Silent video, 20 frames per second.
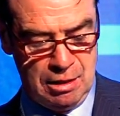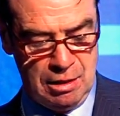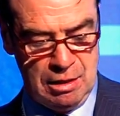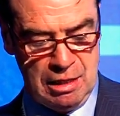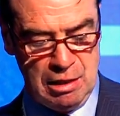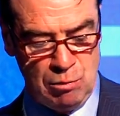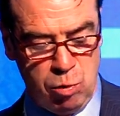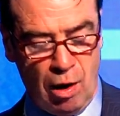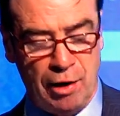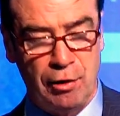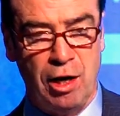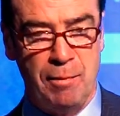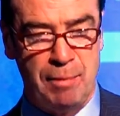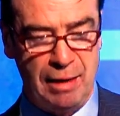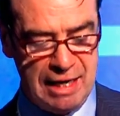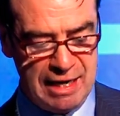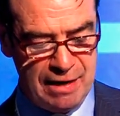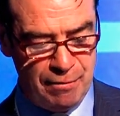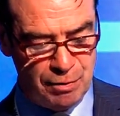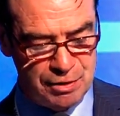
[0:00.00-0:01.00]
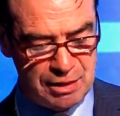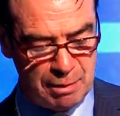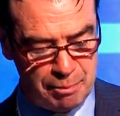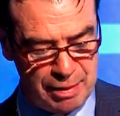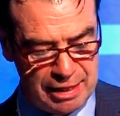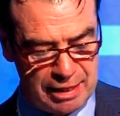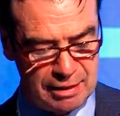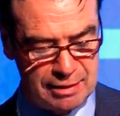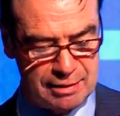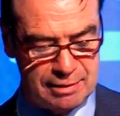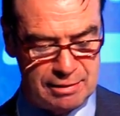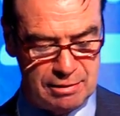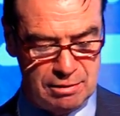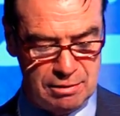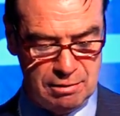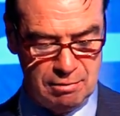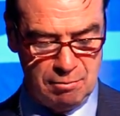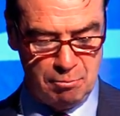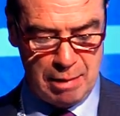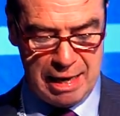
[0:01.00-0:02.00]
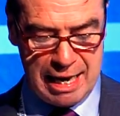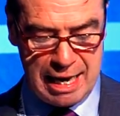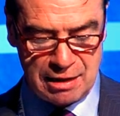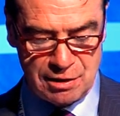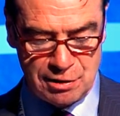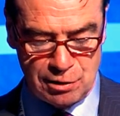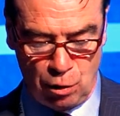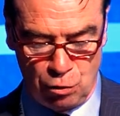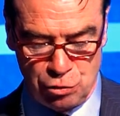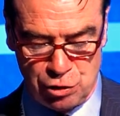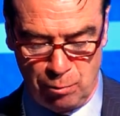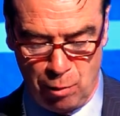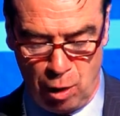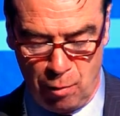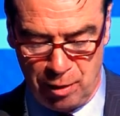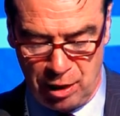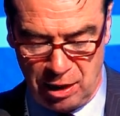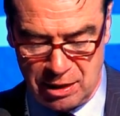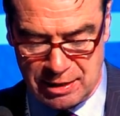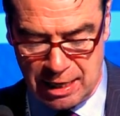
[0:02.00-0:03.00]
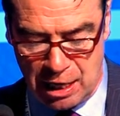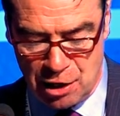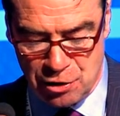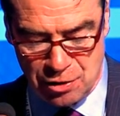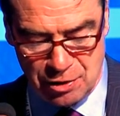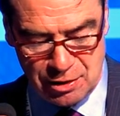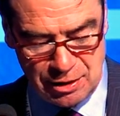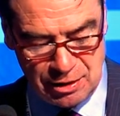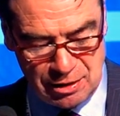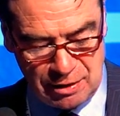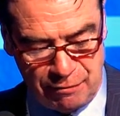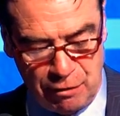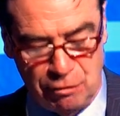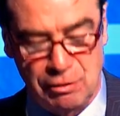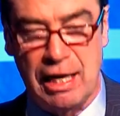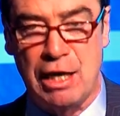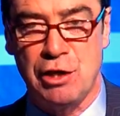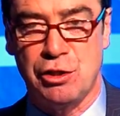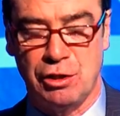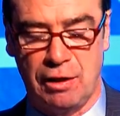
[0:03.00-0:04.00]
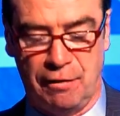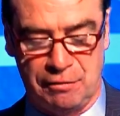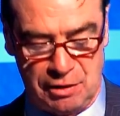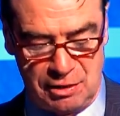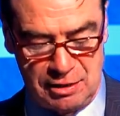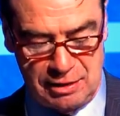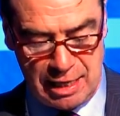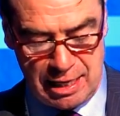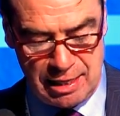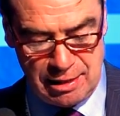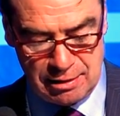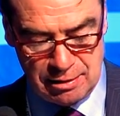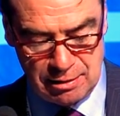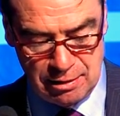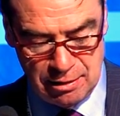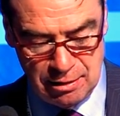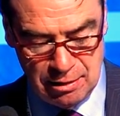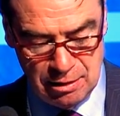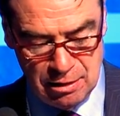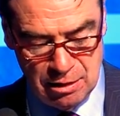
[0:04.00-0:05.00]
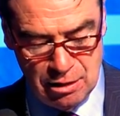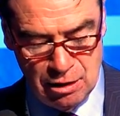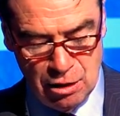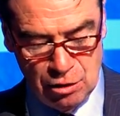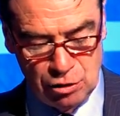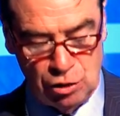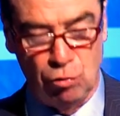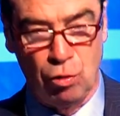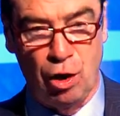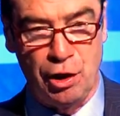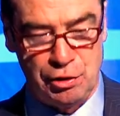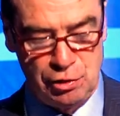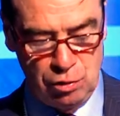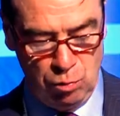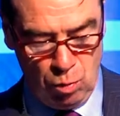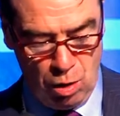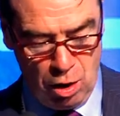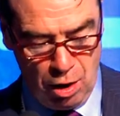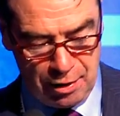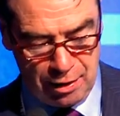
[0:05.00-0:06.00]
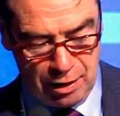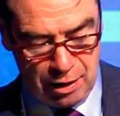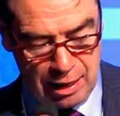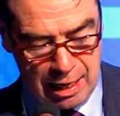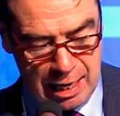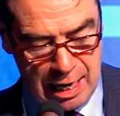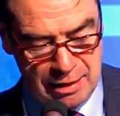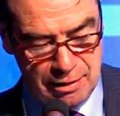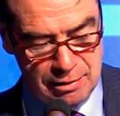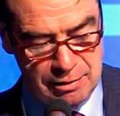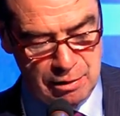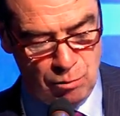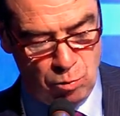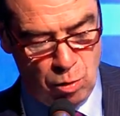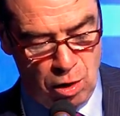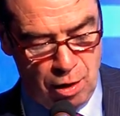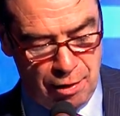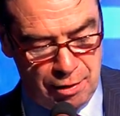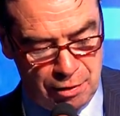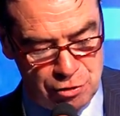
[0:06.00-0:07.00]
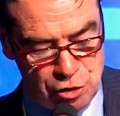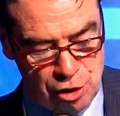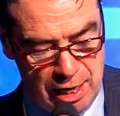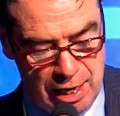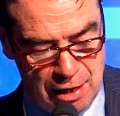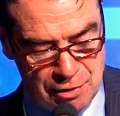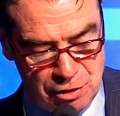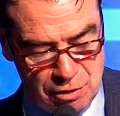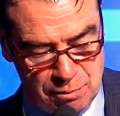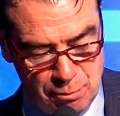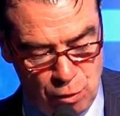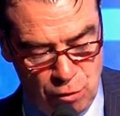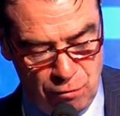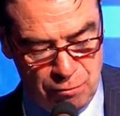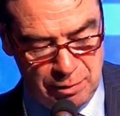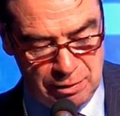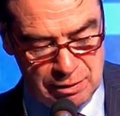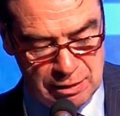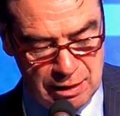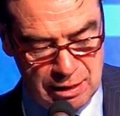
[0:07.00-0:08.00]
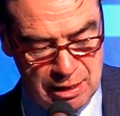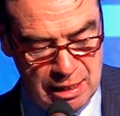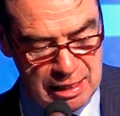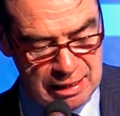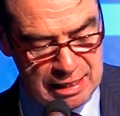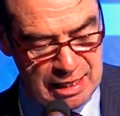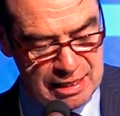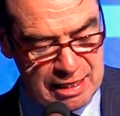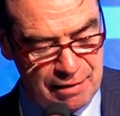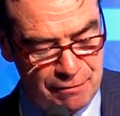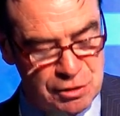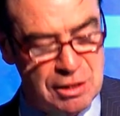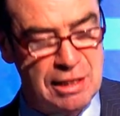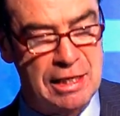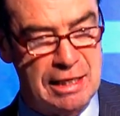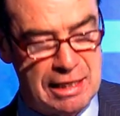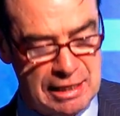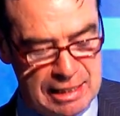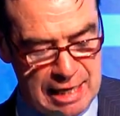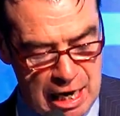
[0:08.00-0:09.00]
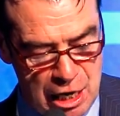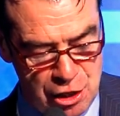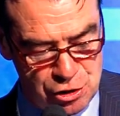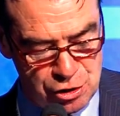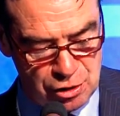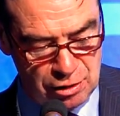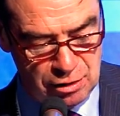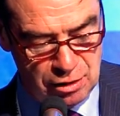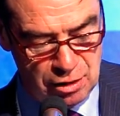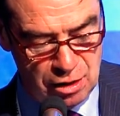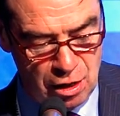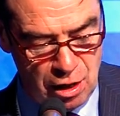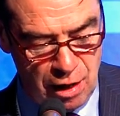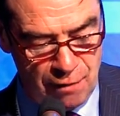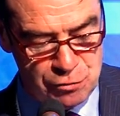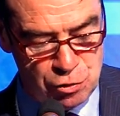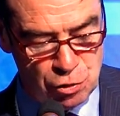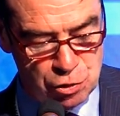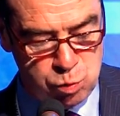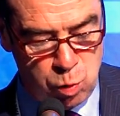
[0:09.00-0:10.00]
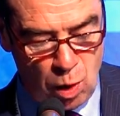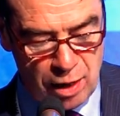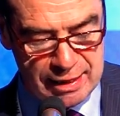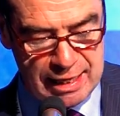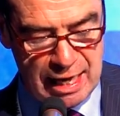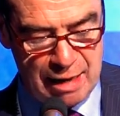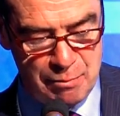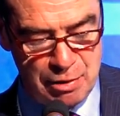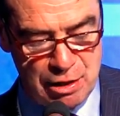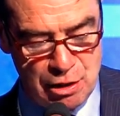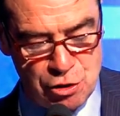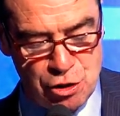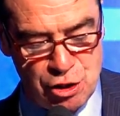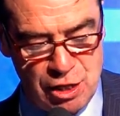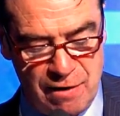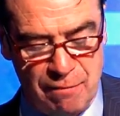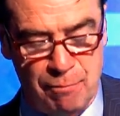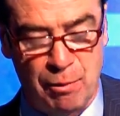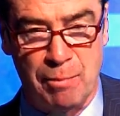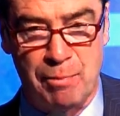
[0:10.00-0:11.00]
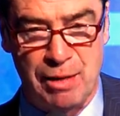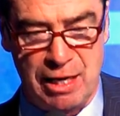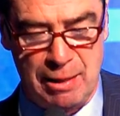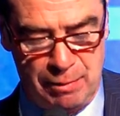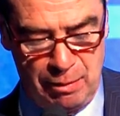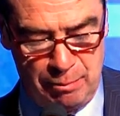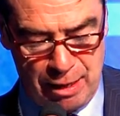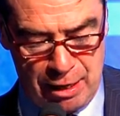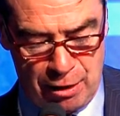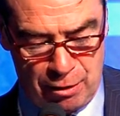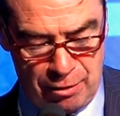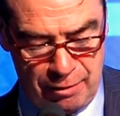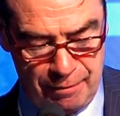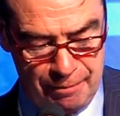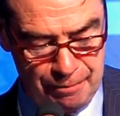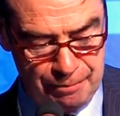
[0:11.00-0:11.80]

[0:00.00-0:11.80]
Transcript: In what I believe was the biggest mass social mobilisation since the foundation of the state, the Right to Water, anti-water charges movement can give us an indication of just what can be achieved by people power,